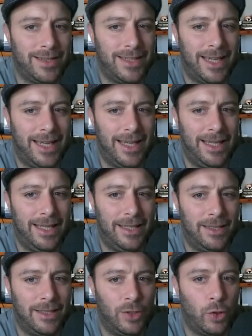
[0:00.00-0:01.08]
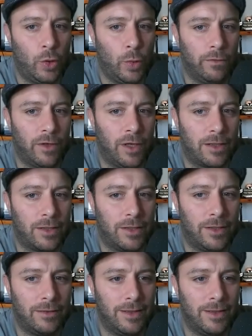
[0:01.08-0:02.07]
Day two of lockdown.